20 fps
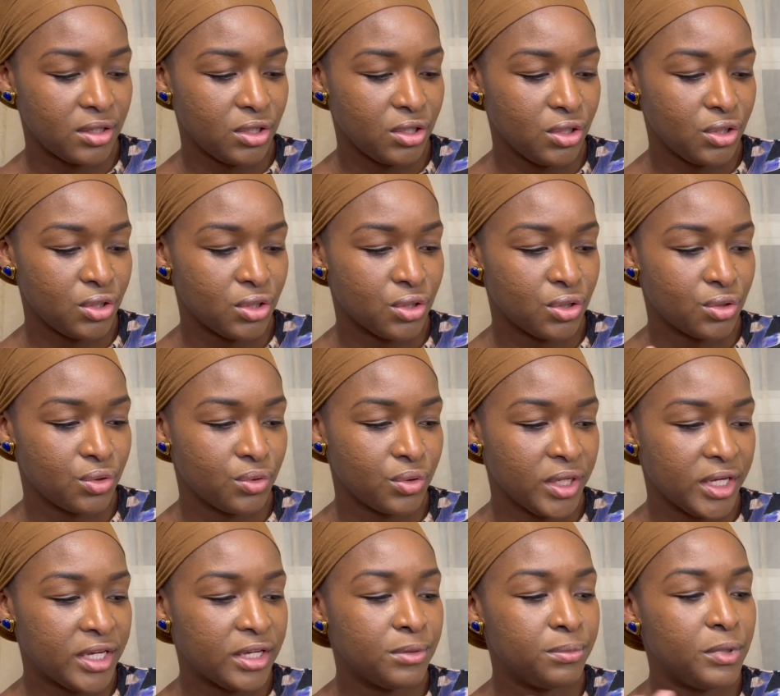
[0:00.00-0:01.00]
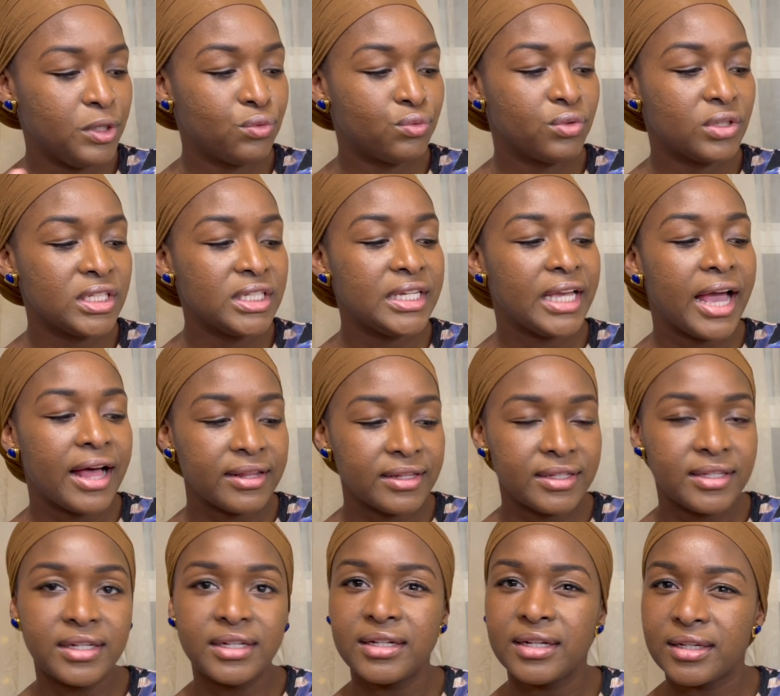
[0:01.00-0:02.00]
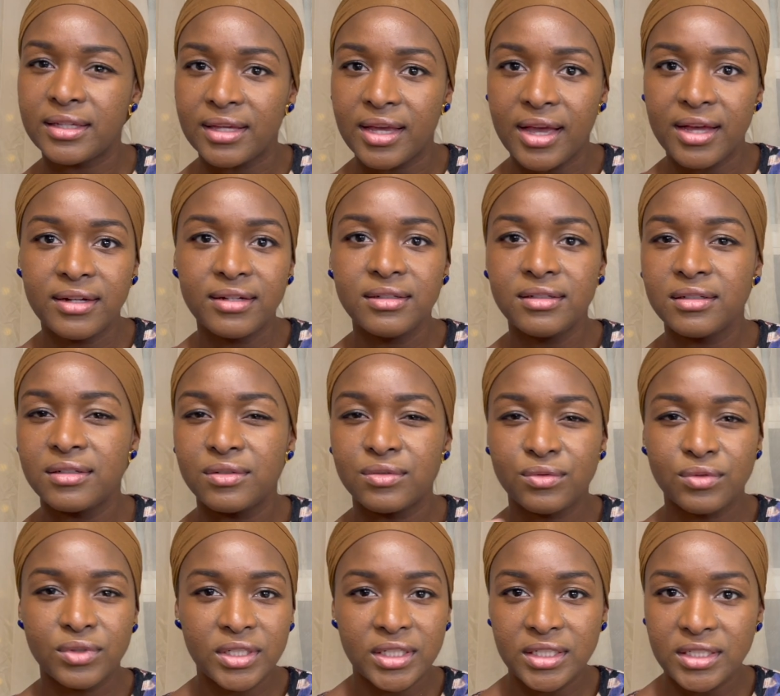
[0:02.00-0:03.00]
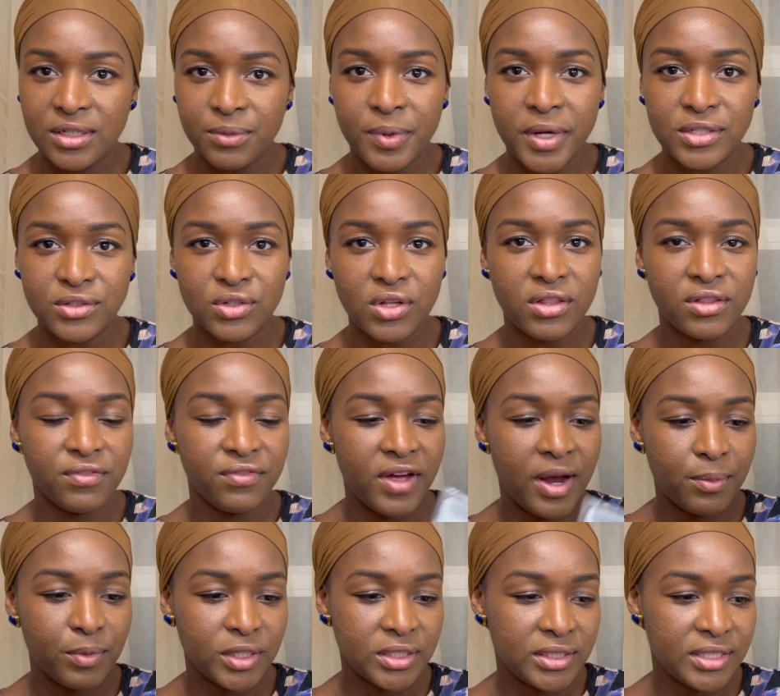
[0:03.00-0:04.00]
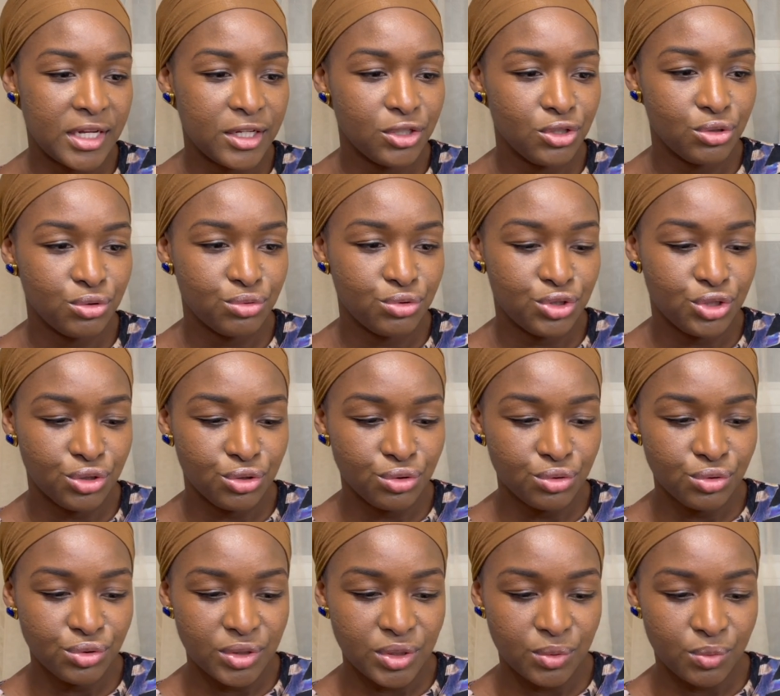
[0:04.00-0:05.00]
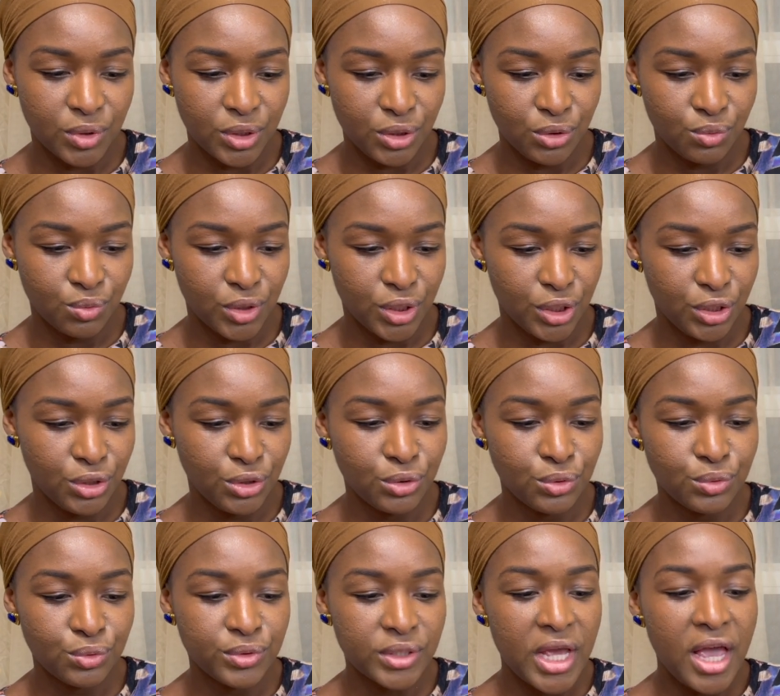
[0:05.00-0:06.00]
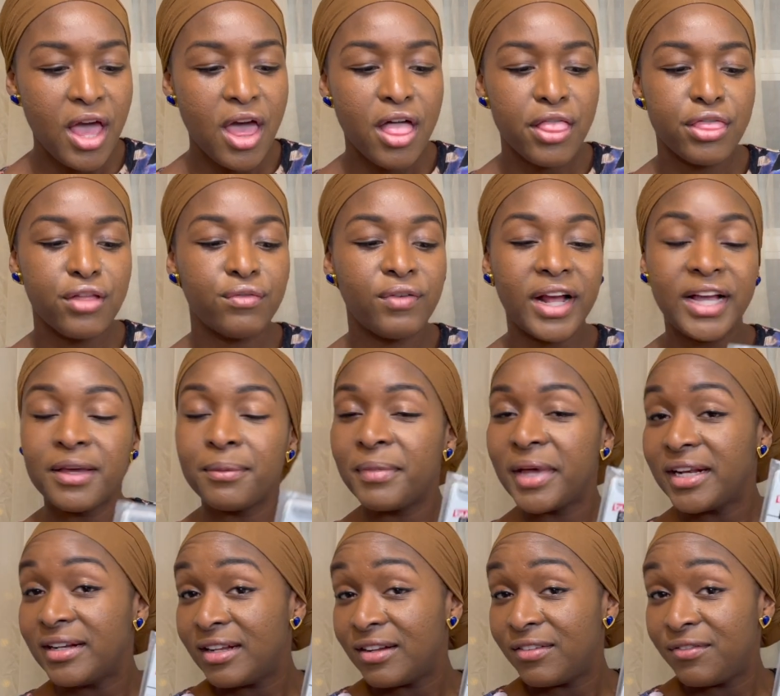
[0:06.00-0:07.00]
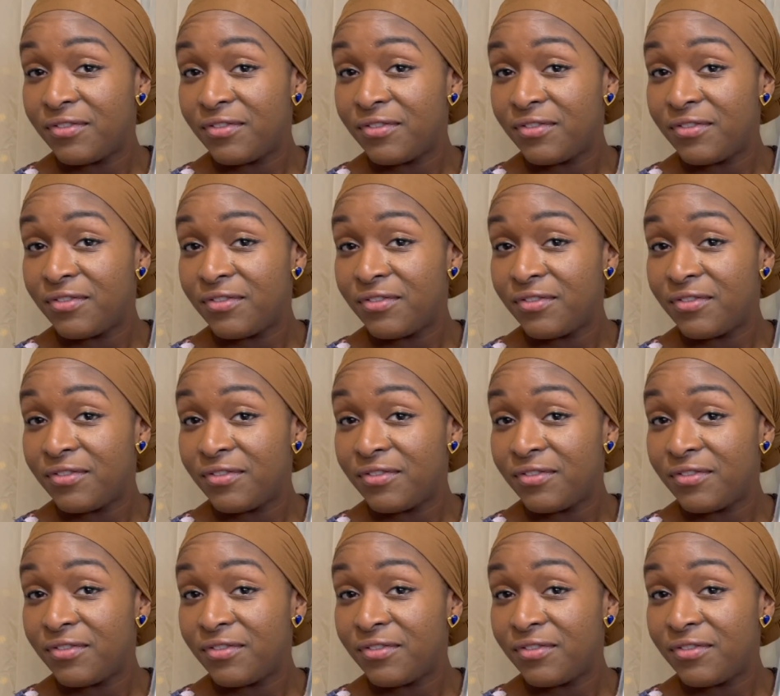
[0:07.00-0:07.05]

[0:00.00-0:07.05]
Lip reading: you know, it could be really elegant. Again, really depends on the fabrics that you choose and what you want to use. The recommended